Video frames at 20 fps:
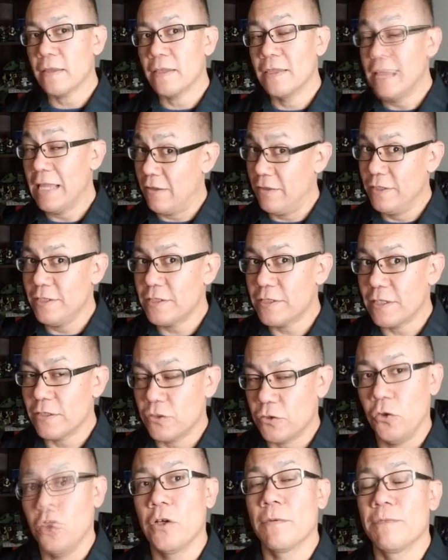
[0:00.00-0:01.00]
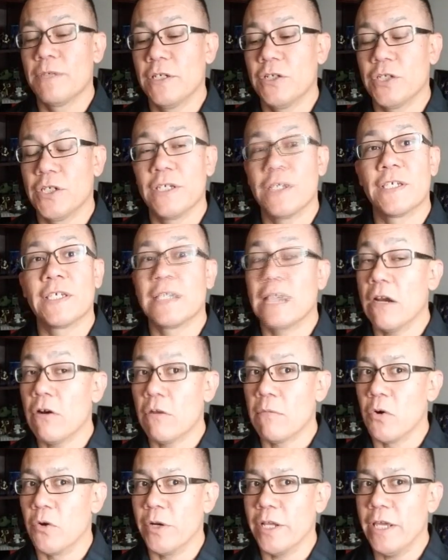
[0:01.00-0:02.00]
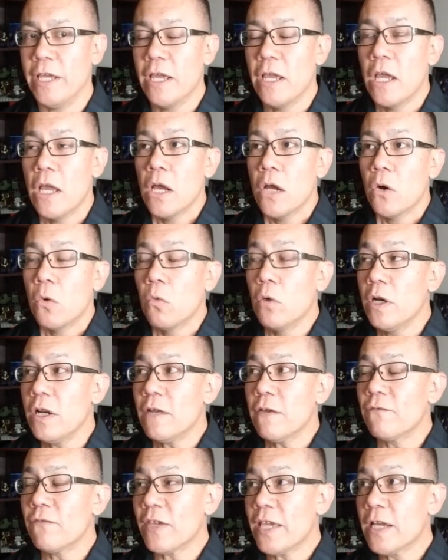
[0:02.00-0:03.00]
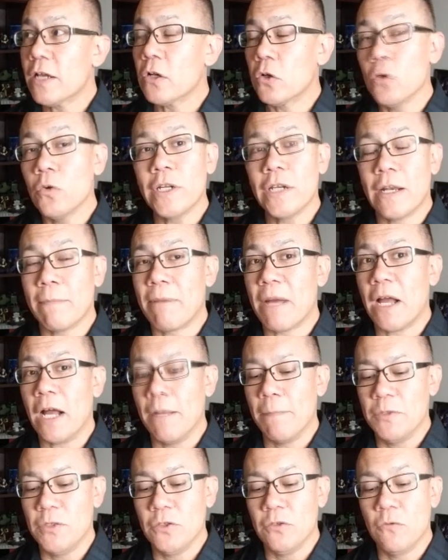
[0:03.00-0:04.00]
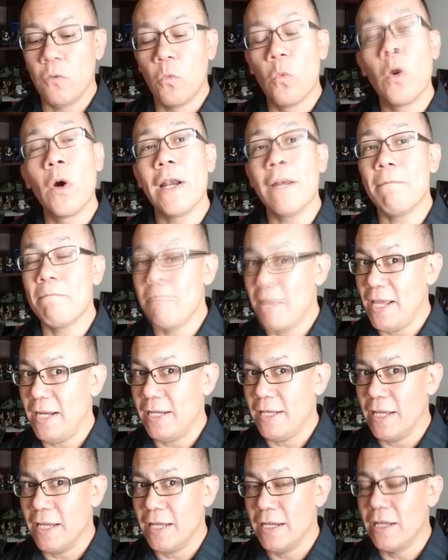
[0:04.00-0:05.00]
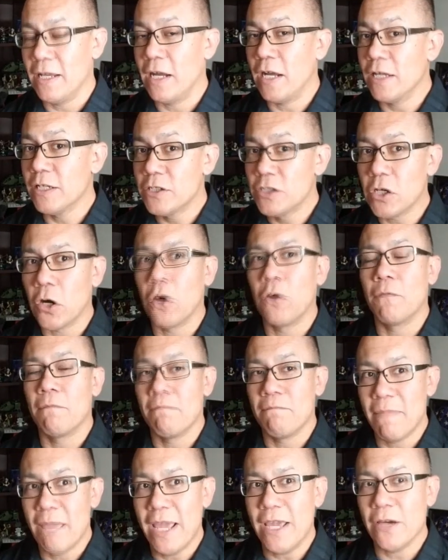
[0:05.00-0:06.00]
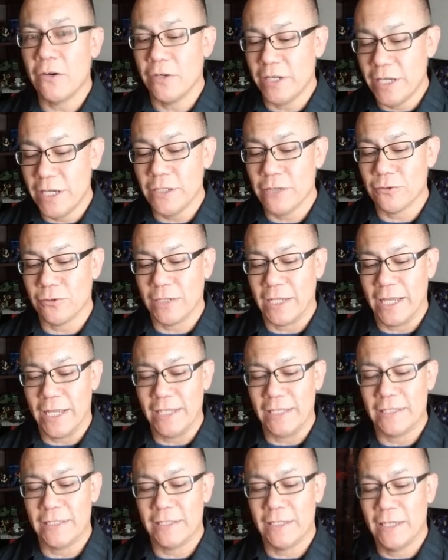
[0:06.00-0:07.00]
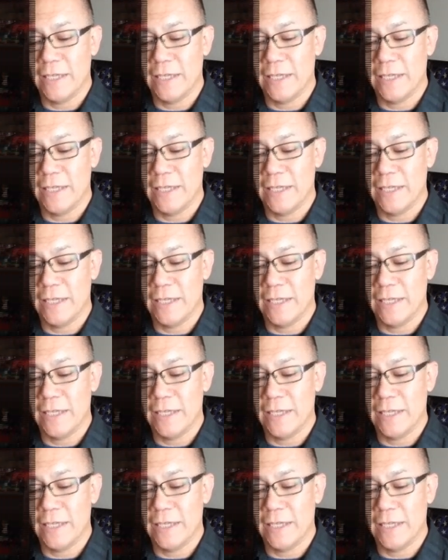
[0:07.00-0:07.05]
Now, this circumcision ceremony would have included about up to 1 million adult male Israelites.